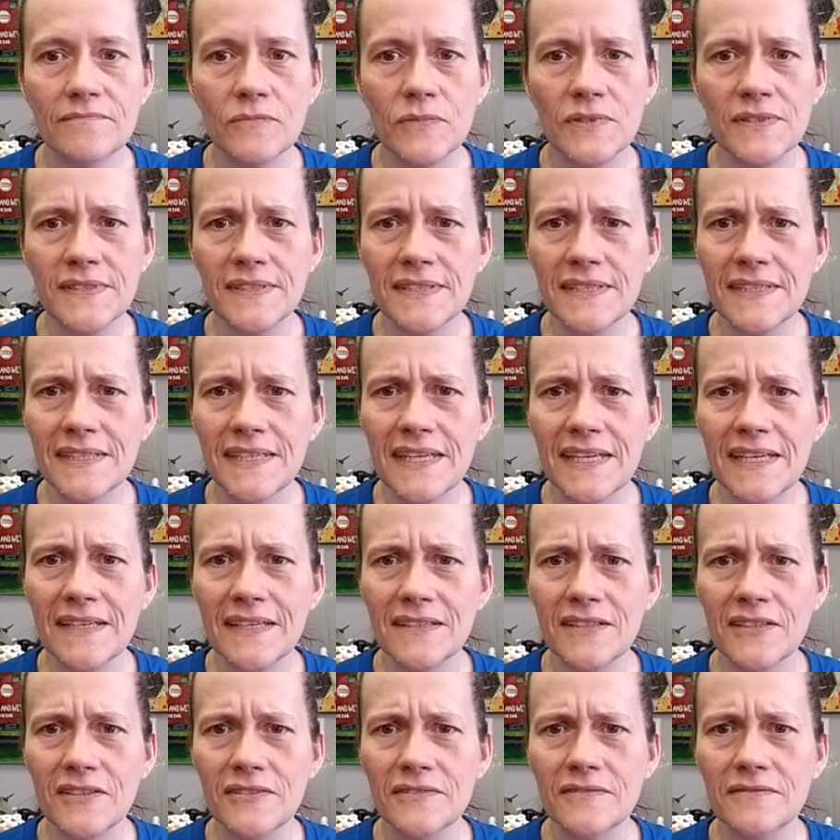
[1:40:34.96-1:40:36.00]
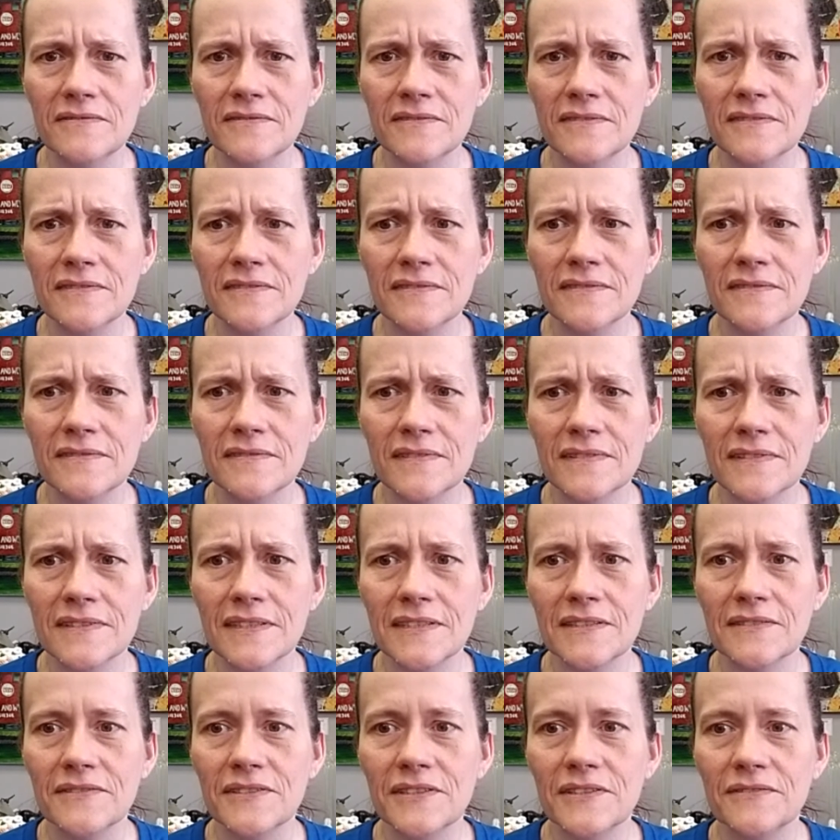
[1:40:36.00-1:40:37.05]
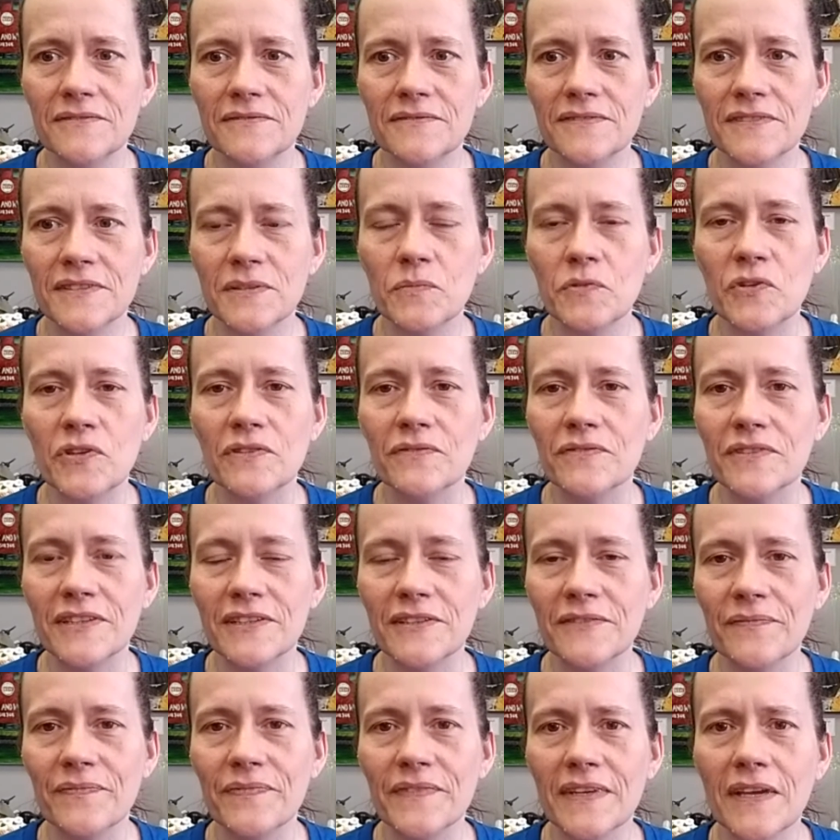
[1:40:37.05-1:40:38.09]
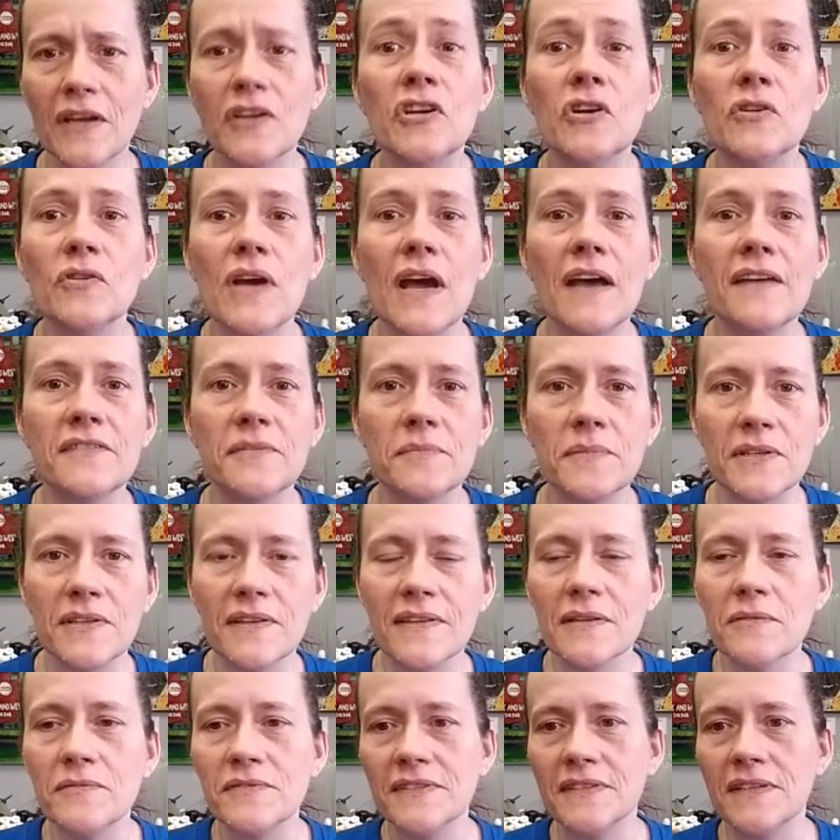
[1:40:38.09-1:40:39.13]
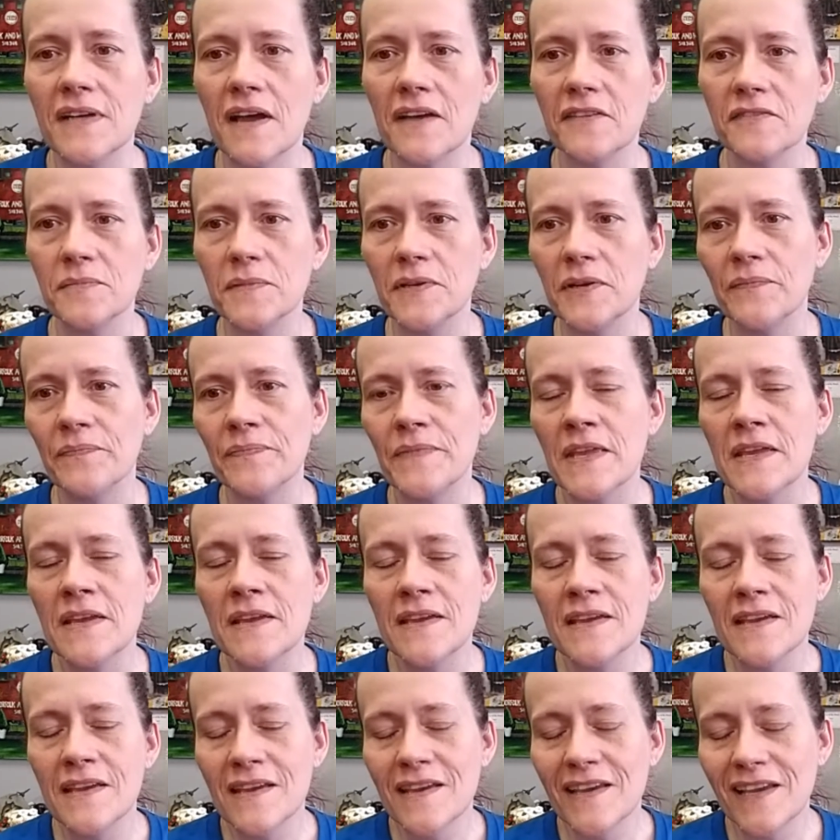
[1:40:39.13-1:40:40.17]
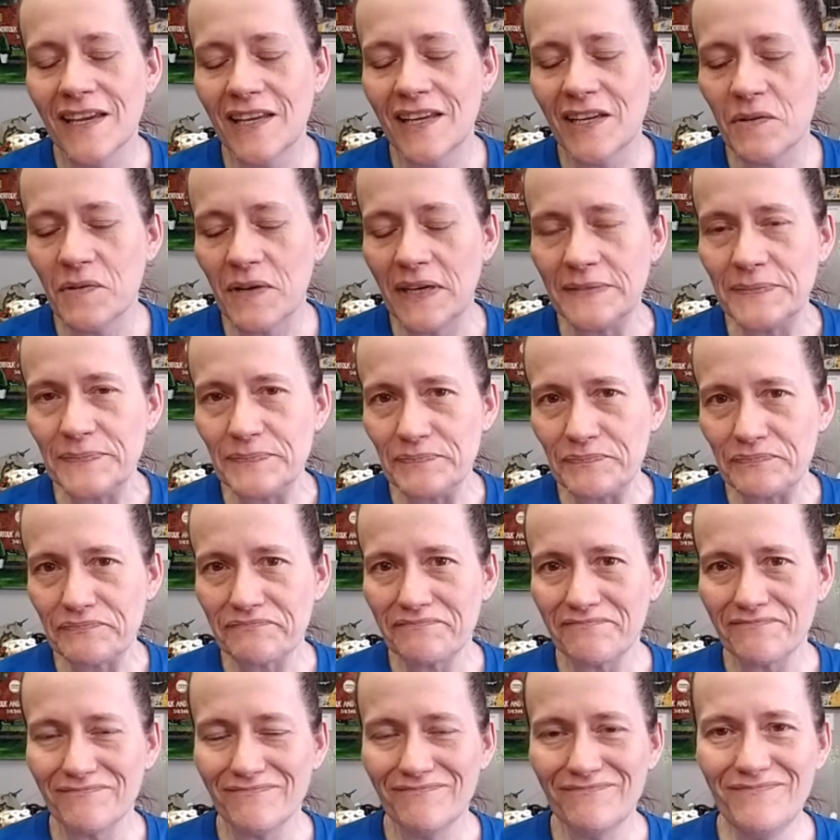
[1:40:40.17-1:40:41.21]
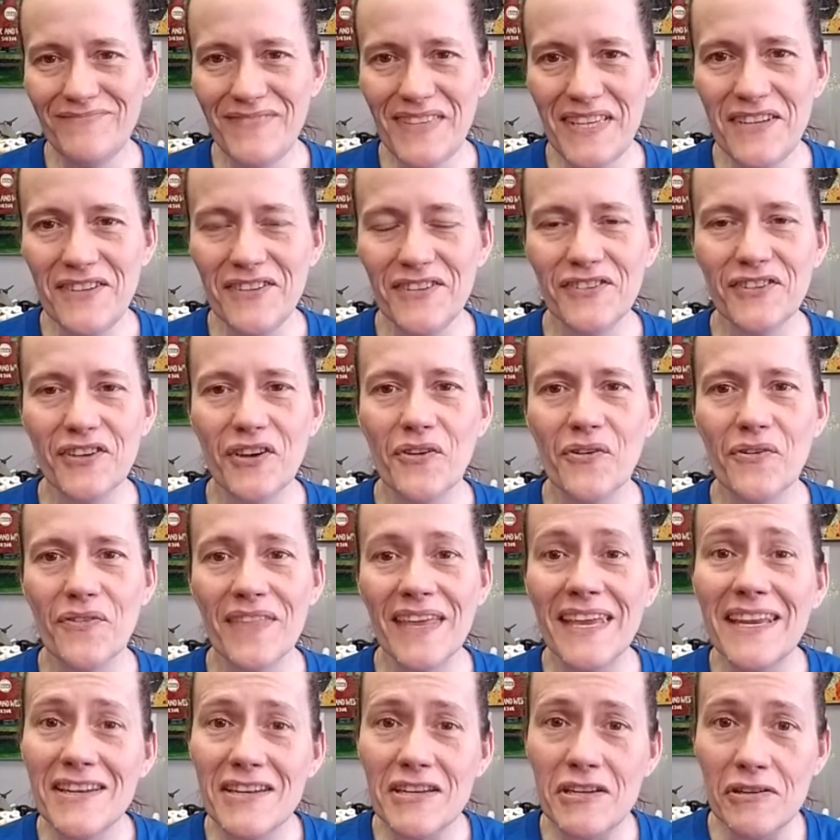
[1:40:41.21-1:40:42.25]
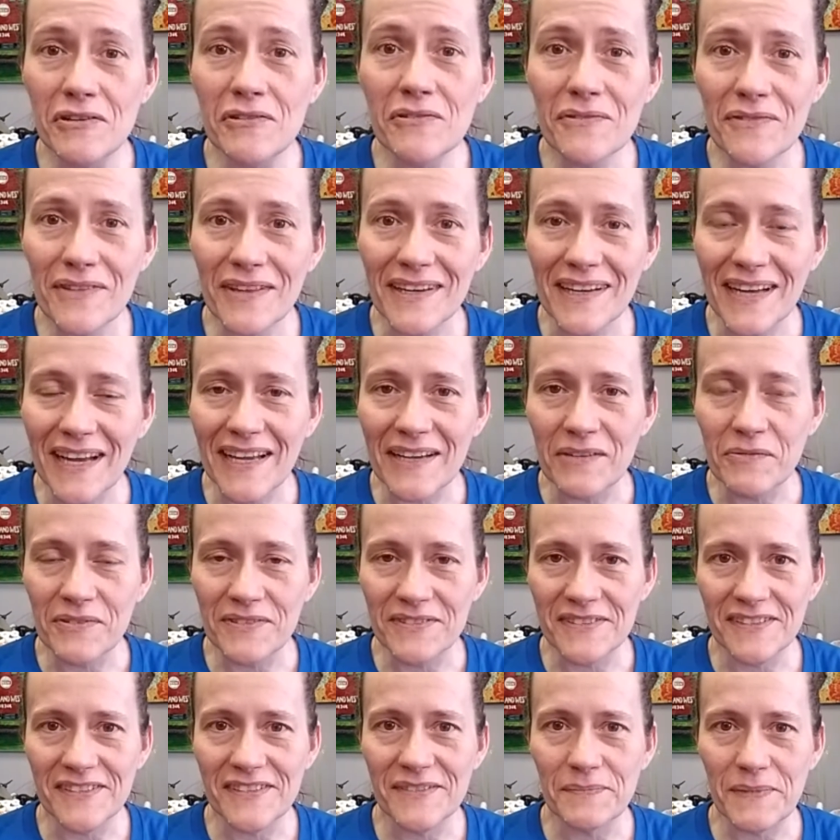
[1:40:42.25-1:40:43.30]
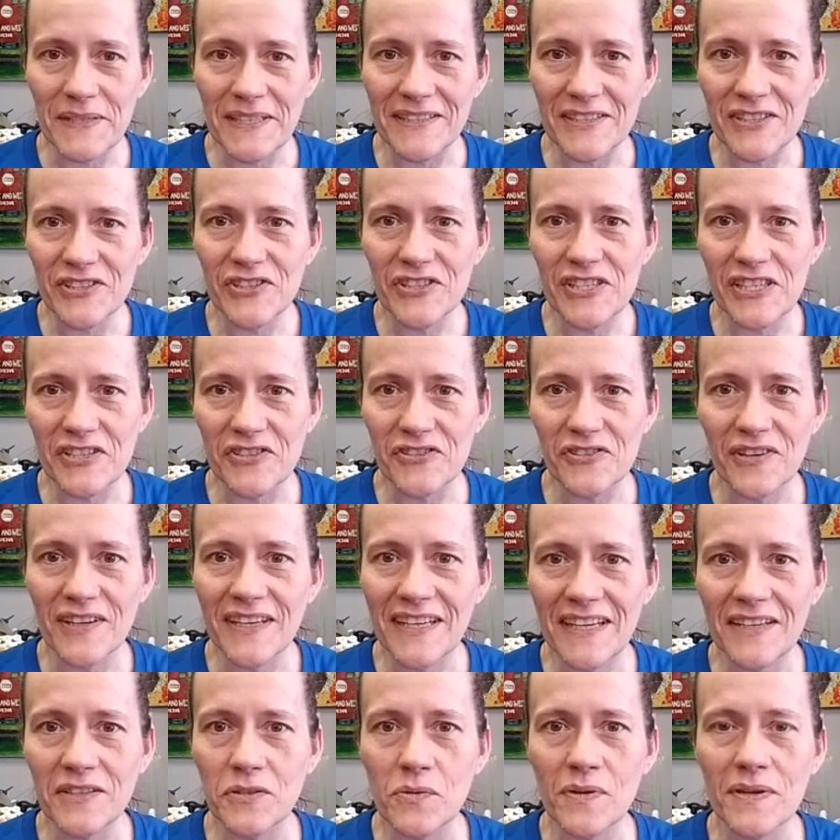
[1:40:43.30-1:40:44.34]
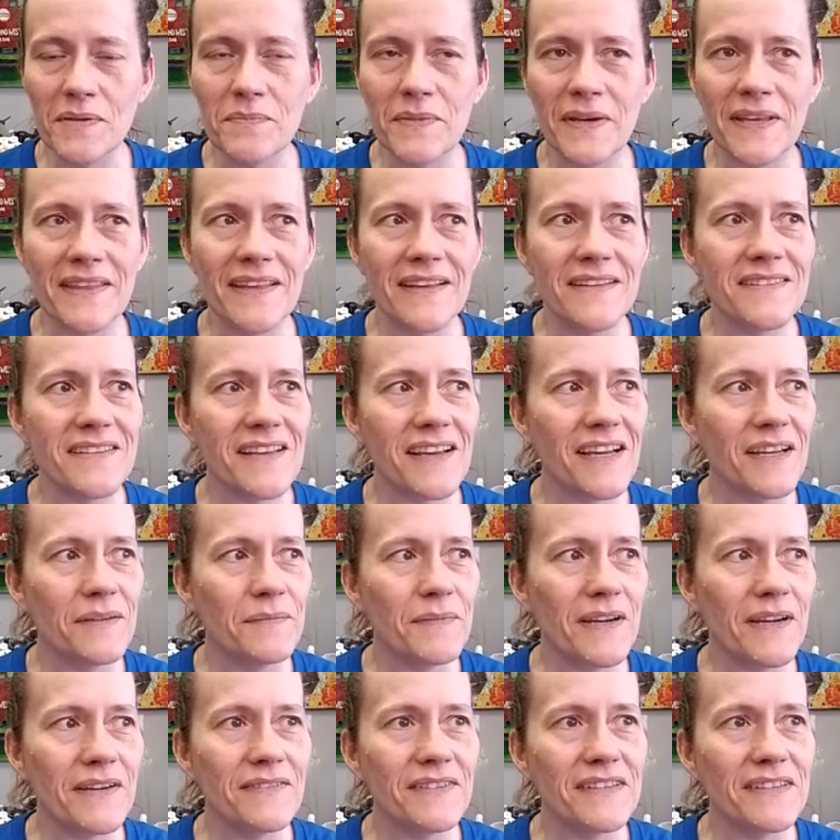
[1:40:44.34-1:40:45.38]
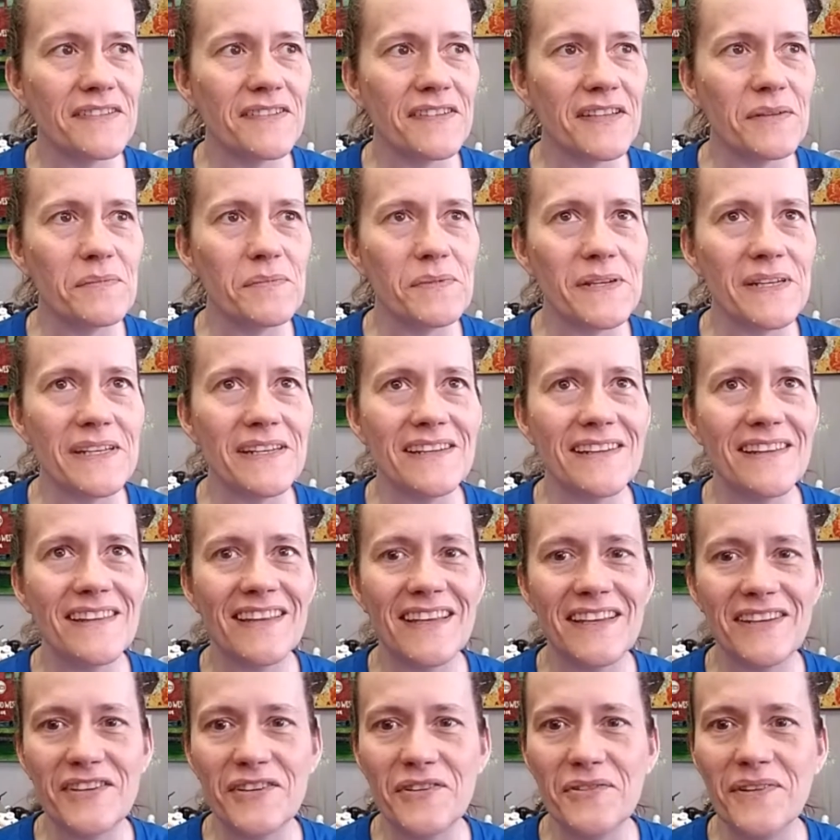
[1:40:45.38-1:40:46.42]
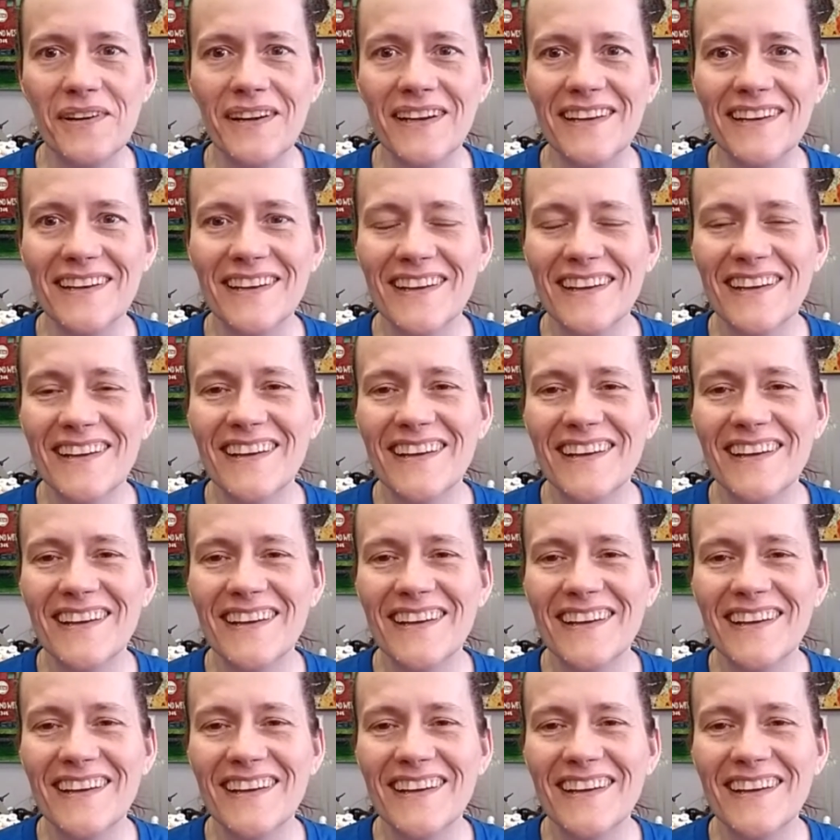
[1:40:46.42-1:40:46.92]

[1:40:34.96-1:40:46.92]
was it in Cancun? I don't know, somewhere over there. No, Cozumel. I think it was in Cozumel. Anyway, so they knew that I was a Spanish teacher. I had quit by that time, obviously, but they knew it,